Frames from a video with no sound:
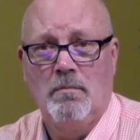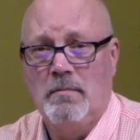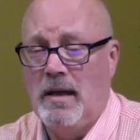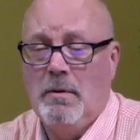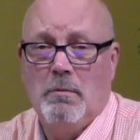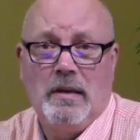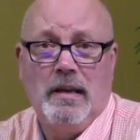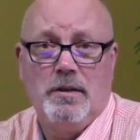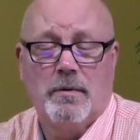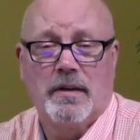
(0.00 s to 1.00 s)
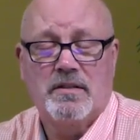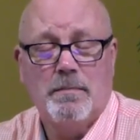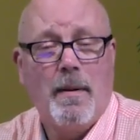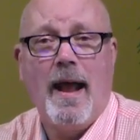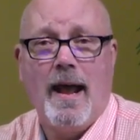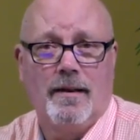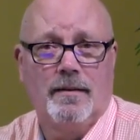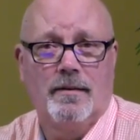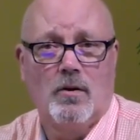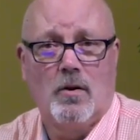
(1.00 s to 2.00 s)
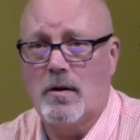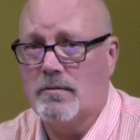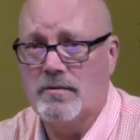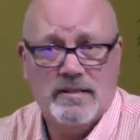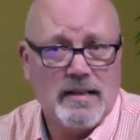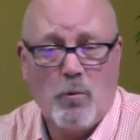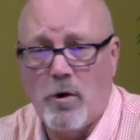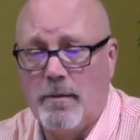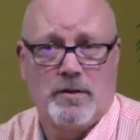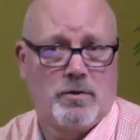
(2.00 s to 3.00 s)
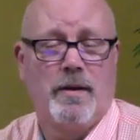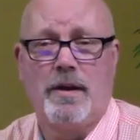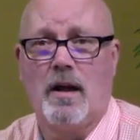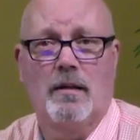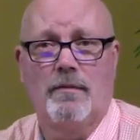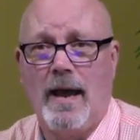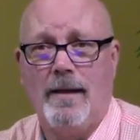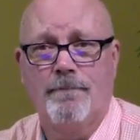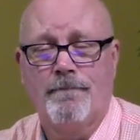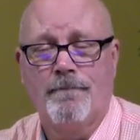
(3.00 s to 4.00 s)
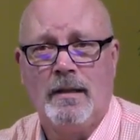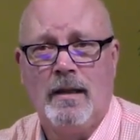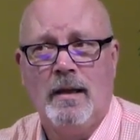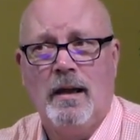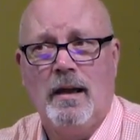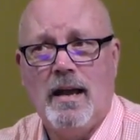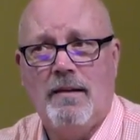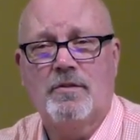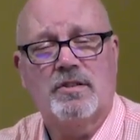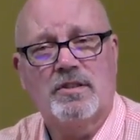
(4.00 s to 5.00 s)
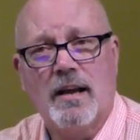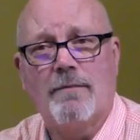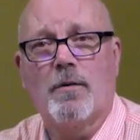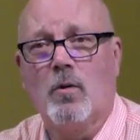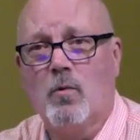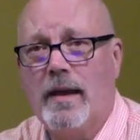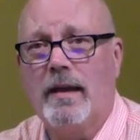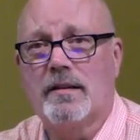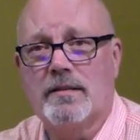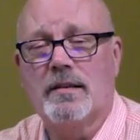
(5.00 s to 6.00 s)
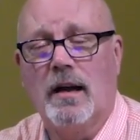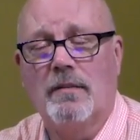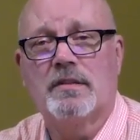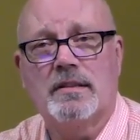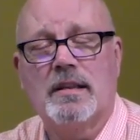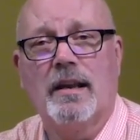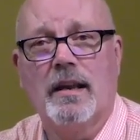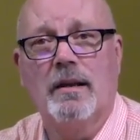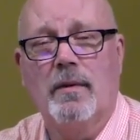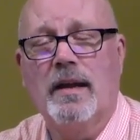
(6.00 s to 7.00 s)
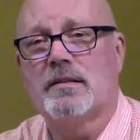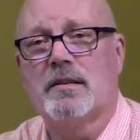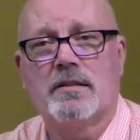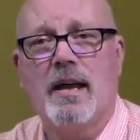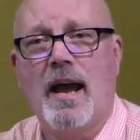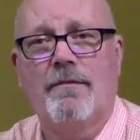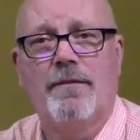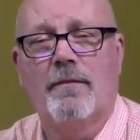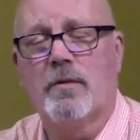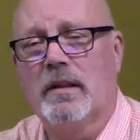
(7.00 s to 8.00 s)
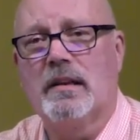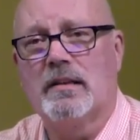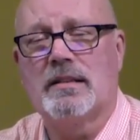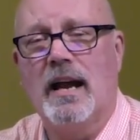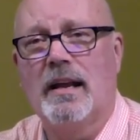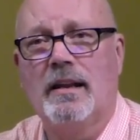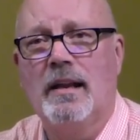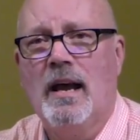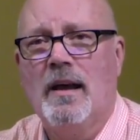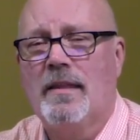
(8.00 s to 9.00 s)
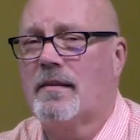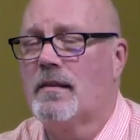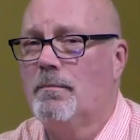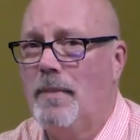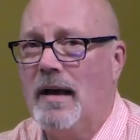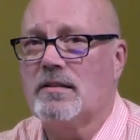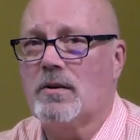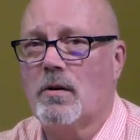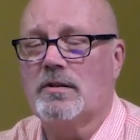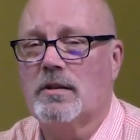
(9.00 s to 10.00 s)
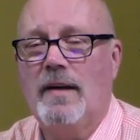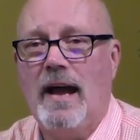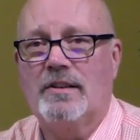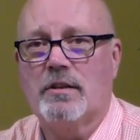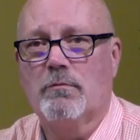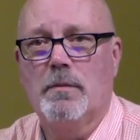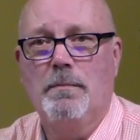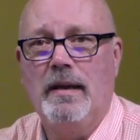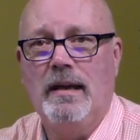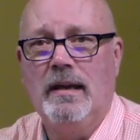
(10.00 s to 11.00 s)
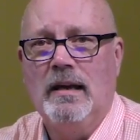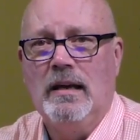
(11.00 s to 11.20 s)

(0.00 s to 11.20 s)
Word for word: maybe what we need to expand, or somewhere in between all of that. And after several weeks of study, we as a staff have really decided that the best course of action would be